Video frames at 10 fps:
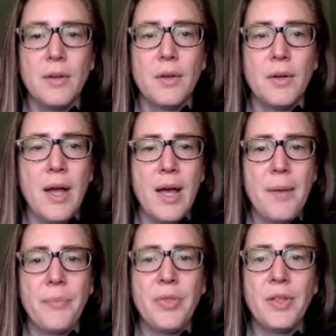
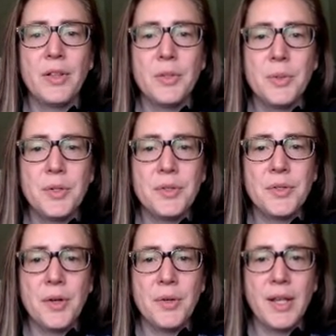The littoral
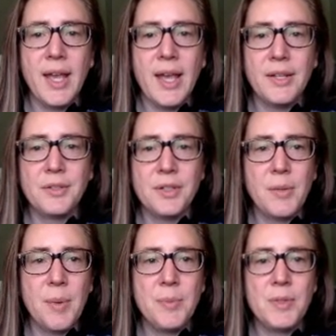zone, again, is going to
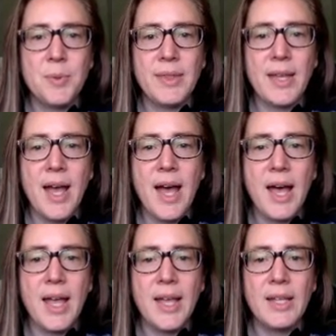be between the
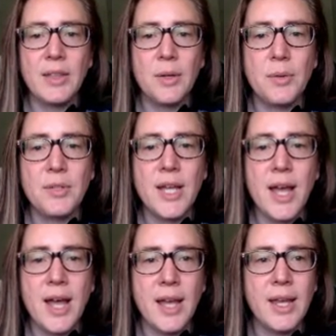high and low
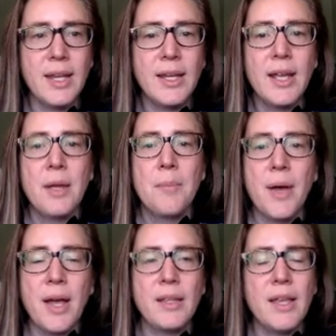tide,
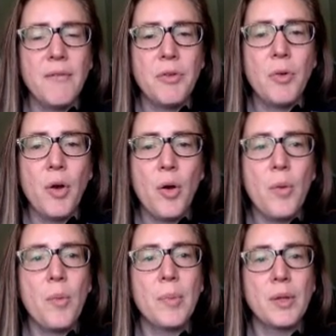but if you
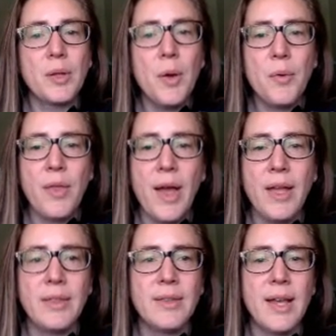go below that,
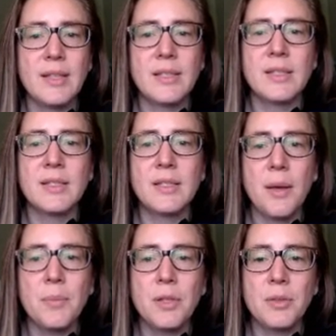then that's the
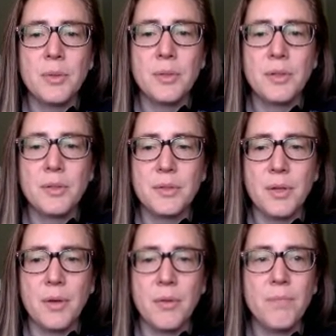sublittoral
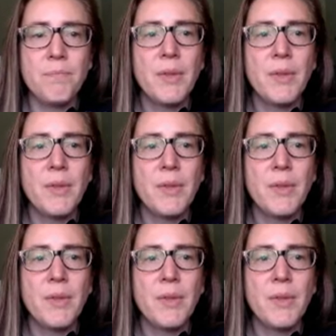zone